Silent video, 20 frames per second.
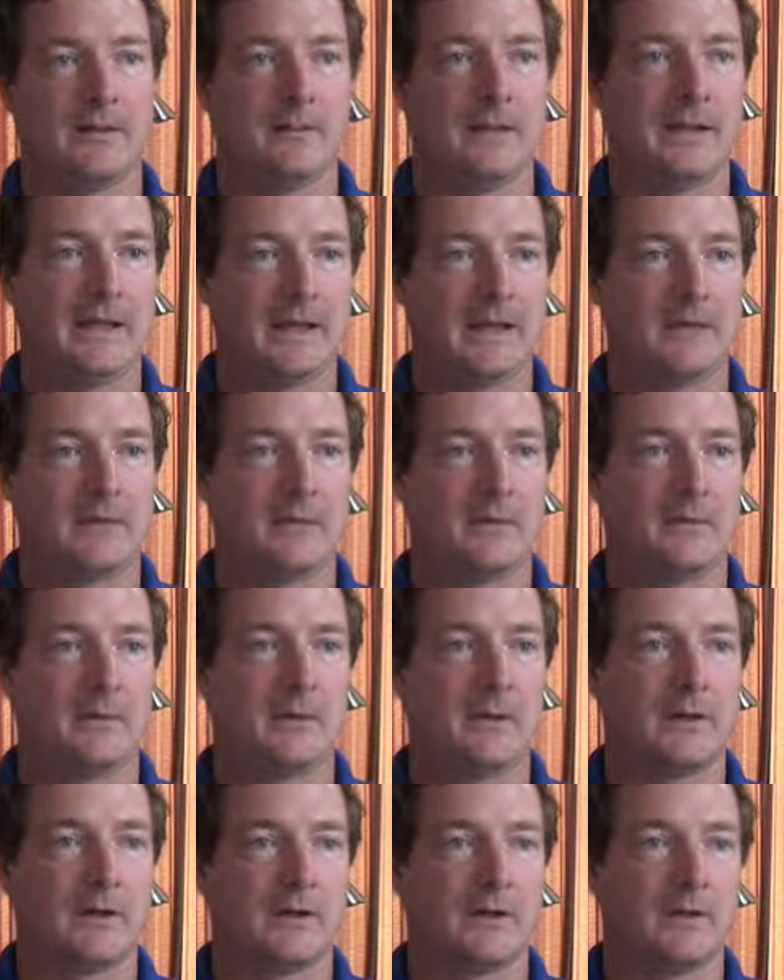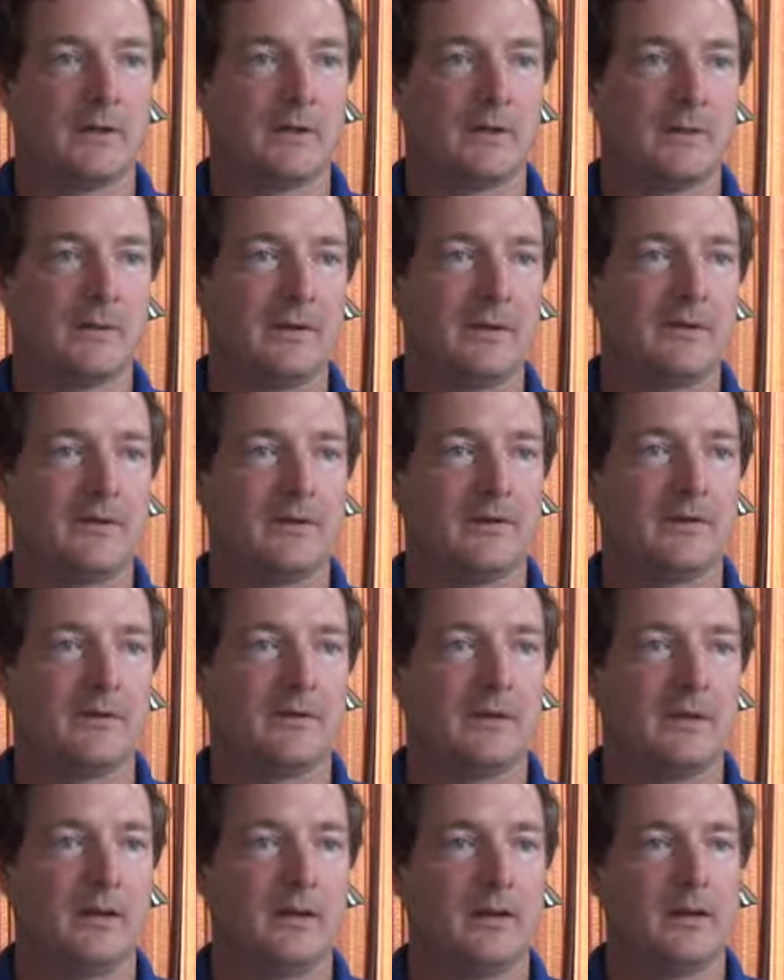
to be out there marketing your business.